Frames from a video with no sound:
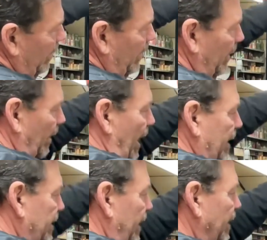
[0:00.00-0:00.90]
It
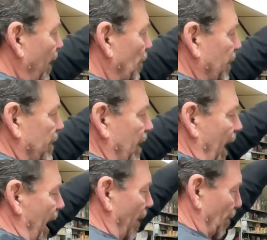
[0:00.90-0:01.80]
locks in up at the
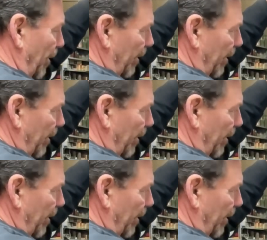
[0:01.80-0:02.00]
top.